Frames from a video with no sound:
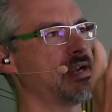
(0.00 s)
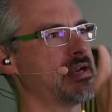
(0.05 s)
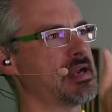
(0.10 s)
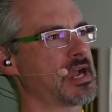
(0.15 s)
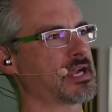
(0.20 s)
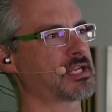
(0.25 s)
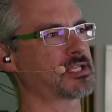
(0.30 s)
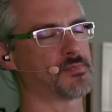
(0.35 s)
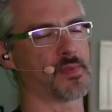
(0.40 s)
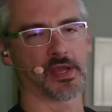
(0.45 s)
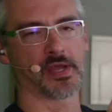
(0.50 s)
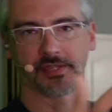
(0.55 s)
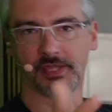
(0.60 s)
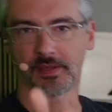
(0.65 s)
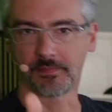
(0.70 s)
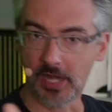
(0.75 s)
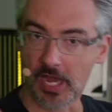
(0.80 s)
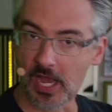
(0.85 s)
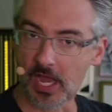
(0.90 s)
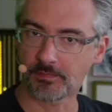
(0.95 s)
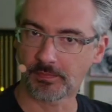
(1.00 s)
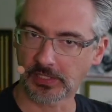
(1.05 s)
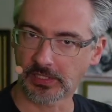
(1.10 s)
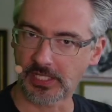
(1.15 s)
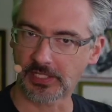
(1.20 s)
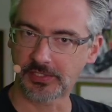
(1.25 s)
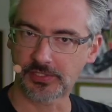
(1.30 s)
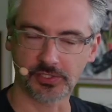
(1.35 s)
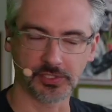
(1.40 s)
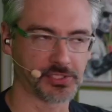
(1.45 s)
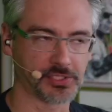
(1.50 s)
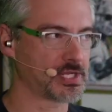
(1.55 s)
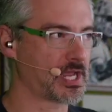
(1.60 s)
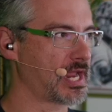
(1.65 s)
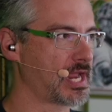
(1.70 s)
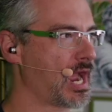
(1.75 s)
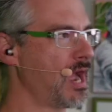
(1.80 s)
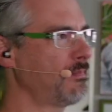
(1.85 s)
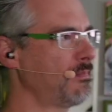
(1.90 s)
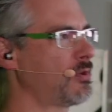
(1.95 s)
next month. I'm not, but let's just say
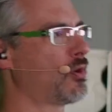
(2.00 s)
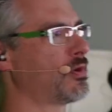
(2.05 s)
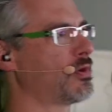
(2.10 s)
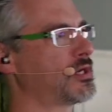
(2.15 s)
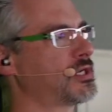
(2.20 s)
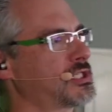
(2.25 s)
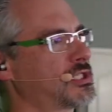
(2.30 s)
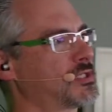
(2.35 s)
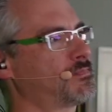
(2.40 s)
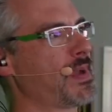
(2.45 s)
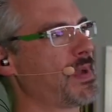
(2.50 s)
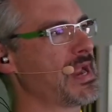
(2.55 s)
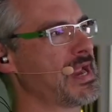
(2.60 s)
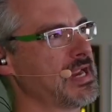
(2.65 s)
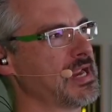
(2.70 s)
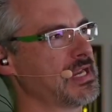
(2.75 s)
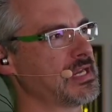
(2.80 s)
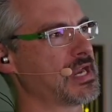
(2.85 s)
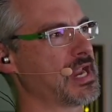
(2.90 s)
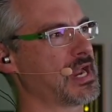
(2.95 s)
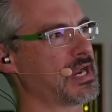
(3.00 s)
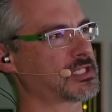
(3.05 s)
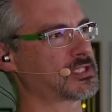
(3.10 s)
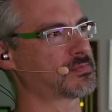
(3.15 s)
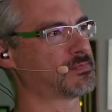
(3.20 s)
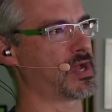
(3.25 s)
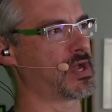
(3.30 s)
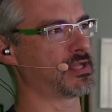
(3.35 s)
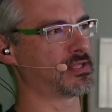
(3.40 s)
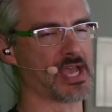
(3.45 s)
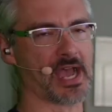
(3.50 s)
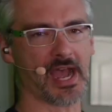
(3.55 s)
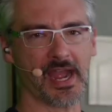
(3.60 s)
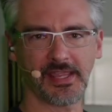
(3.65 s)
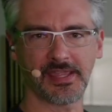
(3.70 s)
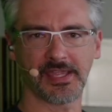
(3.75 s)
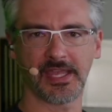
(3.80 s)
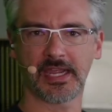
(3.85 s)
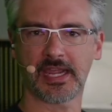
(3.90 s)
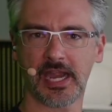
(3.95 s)
I'm going to Spain next month. I
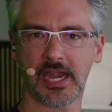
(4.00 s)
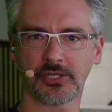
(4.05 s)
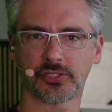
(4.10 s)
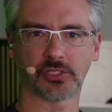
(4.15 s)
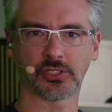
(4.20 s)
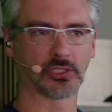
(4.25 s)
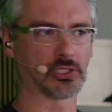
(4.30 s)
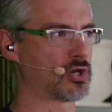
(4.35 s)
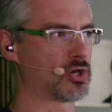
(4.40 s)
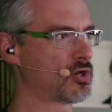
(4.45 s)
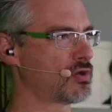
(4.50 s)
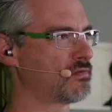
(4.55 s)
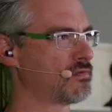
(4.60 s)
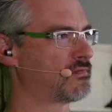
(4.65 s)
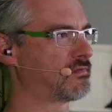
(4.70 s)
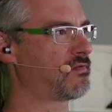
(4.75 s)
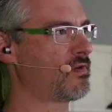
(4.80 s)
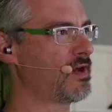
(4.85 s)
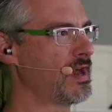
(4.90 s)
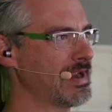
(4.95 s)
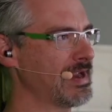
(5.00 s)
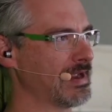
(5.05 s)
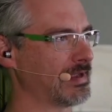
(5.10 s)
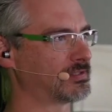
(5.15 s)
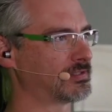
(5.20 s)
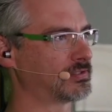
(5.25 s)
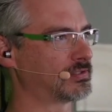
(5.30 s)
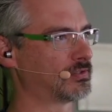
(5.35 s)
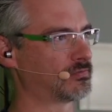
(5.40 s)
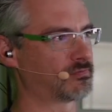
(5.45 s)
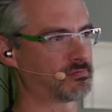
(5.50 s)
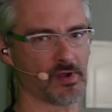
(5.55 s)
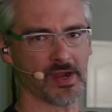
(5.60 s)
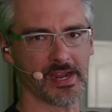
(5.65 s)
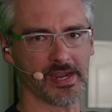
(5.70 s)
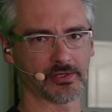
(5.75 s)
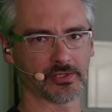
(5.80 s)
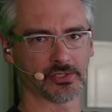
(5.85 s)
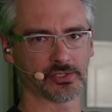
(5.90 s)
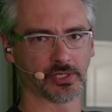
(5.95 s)
think I should learn France,
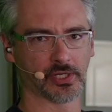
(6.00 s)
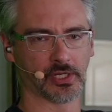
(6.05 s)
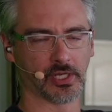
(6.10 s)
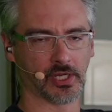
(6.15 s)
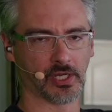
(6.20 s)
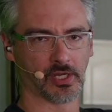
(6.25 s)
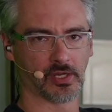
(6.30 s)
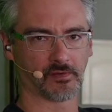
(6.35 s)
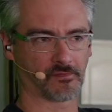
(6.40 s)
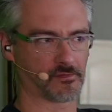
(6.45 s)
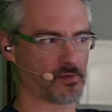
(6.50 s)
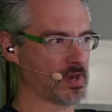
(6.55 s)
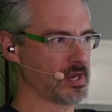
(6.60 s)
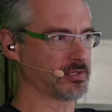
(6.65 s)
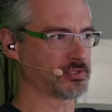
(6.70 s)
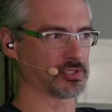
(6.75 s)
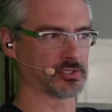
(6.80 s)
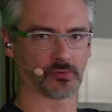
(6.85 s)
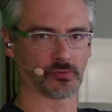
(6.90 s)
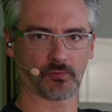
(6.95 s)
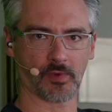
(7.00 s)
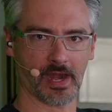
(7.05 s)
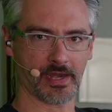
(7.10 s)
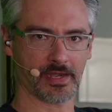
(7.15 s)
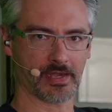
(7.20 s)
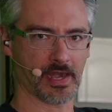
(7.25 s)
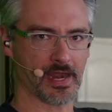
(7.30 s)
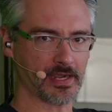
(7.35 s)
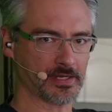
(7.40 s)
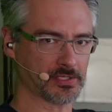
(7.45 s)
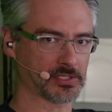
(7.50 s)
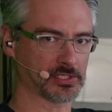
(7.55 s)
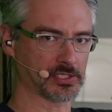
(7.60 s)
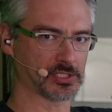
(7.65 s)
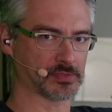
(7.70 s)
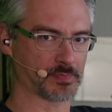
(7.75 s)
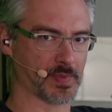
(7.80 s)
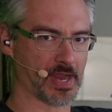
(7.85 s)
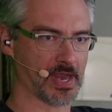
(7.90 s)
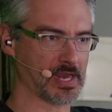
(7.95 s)
French. French is right next to
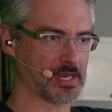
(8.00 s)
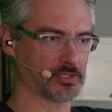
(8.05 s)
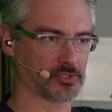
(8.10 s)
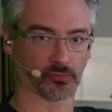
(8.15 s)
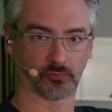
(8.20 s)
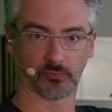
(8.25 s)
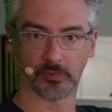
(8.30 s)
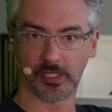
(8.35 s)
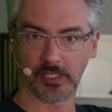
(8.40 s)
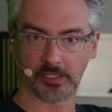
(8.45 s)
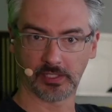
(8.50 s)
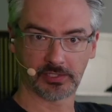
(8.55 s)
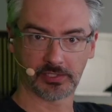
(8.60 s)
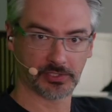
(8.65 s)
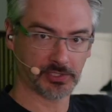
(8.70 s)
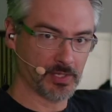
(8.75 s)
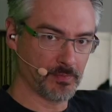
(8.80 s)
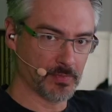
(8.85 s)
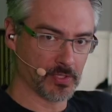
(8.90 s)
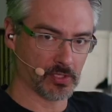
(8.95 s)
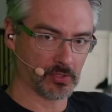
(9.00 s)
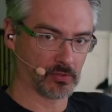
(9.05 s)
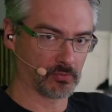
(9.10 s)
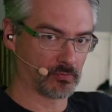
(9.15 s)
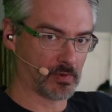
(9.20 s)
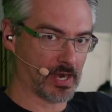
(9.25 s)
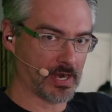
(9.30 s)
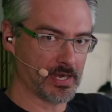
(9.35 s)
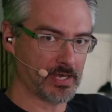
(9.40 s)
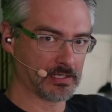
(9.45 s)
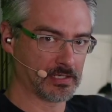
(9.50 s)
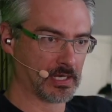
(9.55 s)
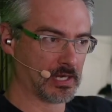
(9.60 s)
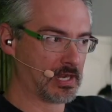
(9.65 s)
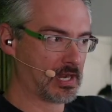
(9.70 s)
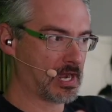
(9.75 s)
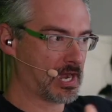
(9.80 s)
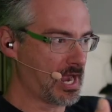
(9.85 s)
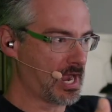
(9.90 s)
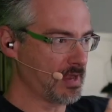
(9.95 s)
Spain. It's really similar, right?
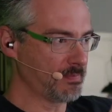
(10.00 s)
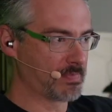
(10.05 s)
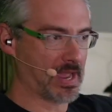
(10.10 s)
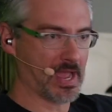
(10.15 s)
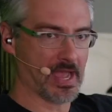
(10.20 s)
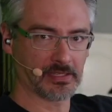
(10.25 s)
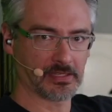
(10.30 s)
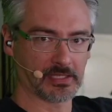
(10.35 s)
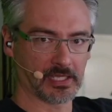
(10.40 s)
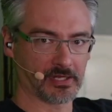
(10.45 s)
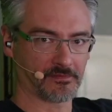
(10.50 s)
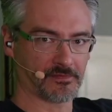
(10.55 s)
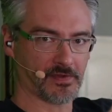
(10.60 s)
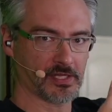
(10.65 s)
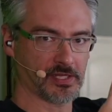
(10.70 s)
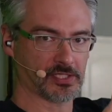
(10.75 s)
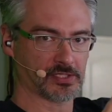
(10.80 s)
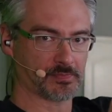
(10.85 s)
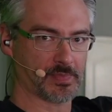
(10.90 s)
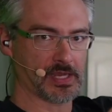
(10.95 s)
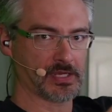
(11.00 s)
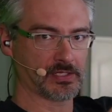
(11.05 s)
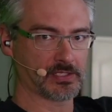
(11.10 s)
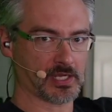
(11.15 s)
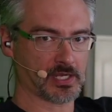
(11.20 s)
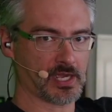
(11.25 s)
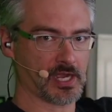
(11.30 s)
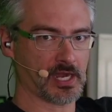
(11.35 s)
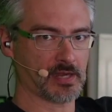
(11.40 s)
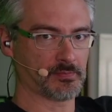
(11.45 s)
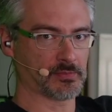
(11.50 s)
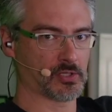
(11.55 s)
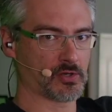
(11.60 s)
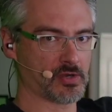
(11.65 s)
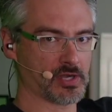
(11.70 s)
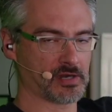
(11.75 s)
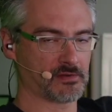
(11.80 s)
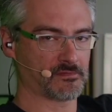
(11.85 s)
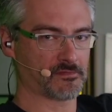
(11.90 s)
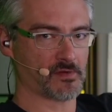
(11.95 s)
I bet that if I spend time
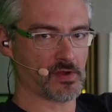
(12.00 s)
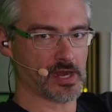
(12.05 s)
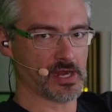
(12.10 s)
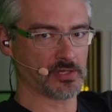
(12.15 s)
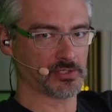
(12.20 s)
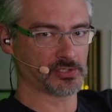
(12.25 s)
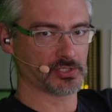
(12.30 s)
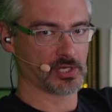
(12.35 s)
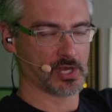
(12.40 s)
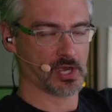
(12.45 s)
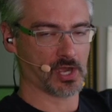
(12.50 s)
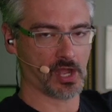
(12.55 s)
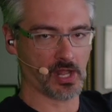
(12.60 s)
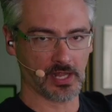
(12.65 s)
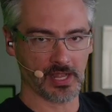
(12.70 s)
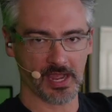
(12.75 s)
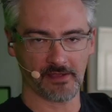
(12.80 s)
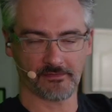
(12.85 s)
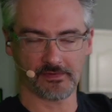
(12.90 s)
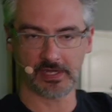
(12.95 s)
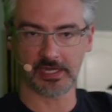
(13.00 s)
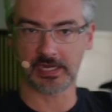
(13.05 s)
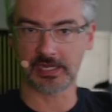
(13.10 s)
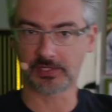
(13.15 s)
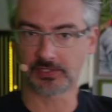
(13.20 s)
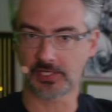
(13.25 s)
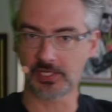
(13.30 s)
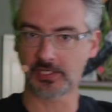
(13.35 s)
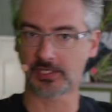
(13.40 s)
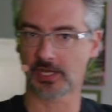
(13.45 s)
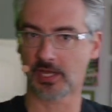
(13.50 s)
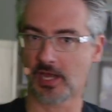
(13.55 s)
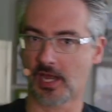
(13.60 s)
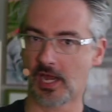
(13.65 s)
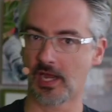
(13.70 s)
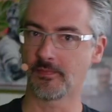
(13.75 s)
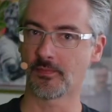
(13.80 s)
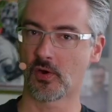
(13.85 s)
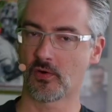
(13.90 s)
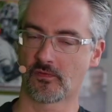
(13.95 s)
learning French, I'll have an easy
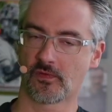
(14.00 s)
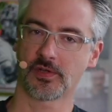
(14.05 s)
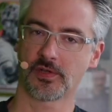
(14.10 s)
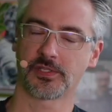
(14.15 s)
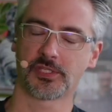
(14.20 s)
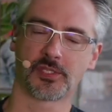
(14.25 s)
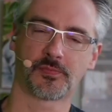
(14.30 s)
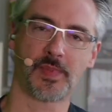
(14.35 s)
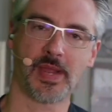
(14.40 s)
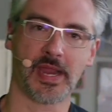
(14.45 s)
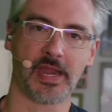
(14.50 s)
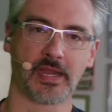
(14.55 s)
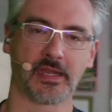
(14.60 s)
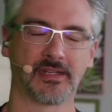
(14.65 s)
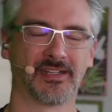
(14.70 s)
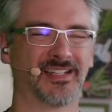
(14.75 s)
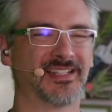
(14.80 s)
time over in Spain.